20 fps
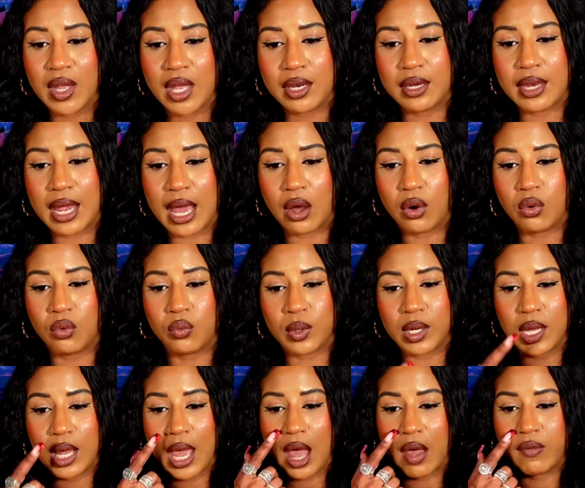Now,
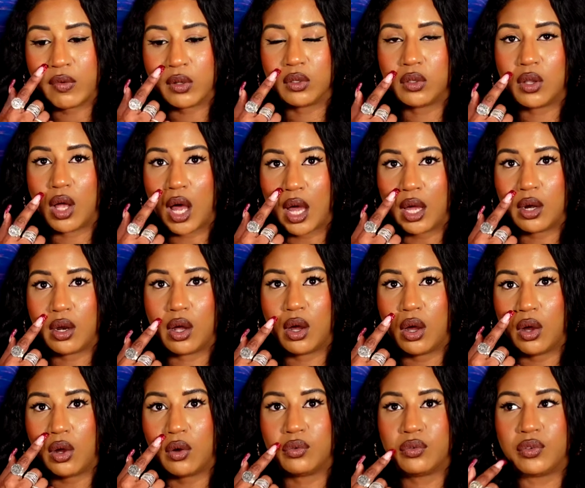we have a lot
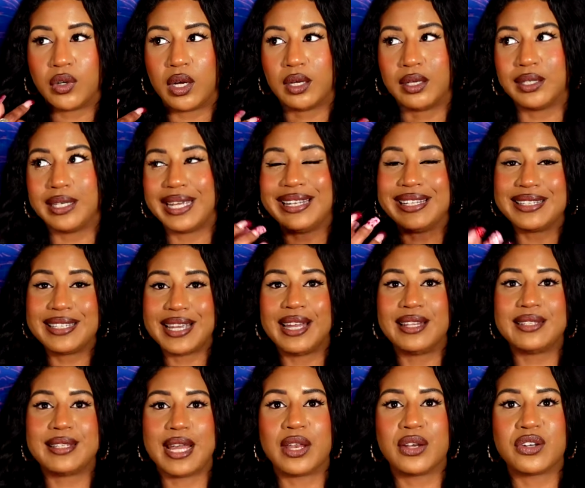of uh,
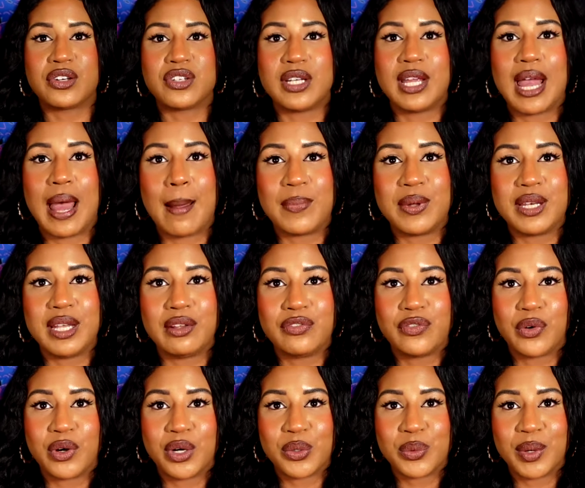intense energy happening
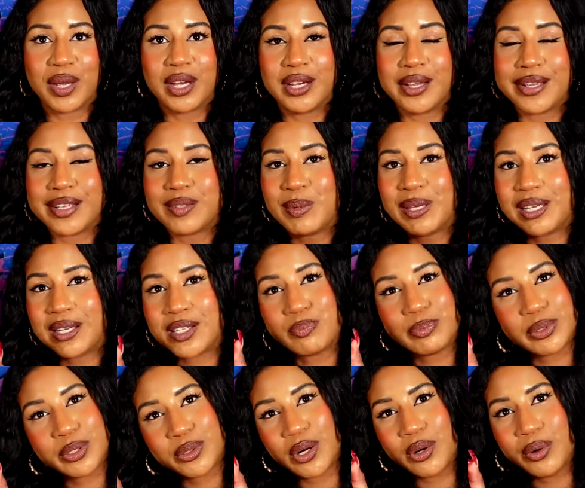for Aquarius because
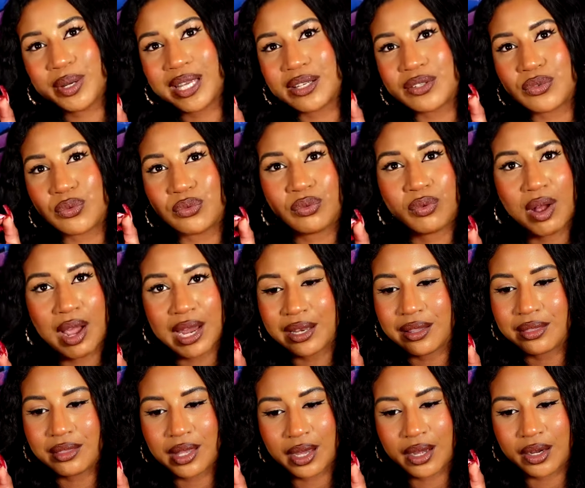Pluto is
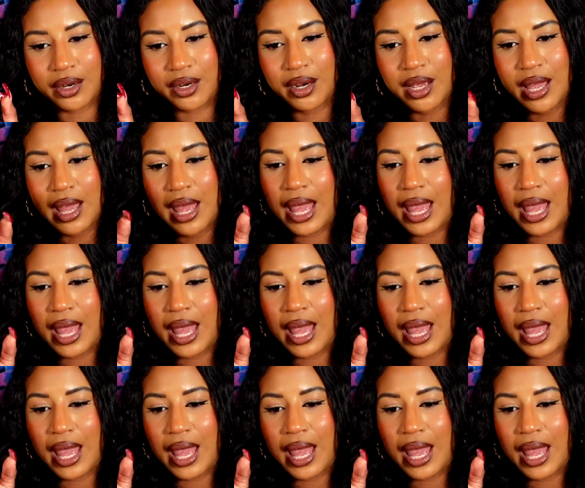right there.